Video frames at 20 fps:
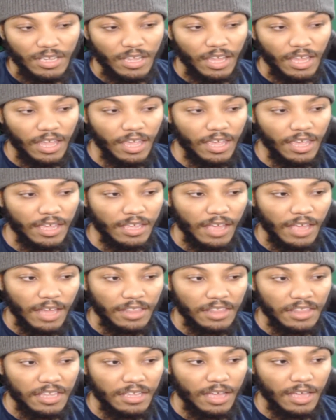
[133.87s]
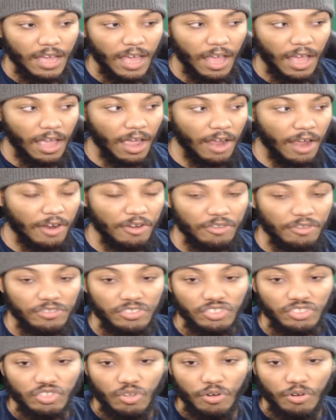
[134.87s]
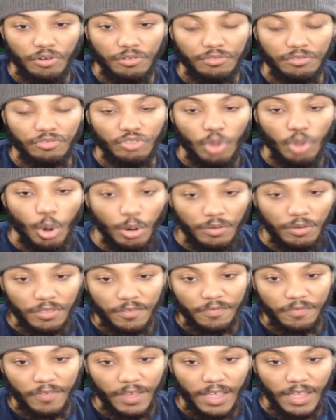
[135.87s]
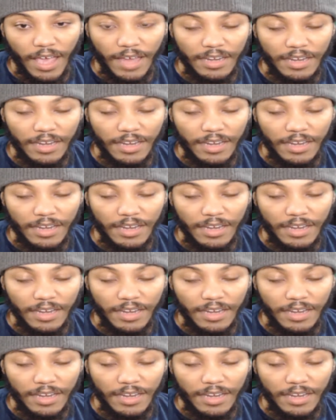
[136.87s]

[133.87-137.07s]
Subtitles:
And I think I heard this during the fight.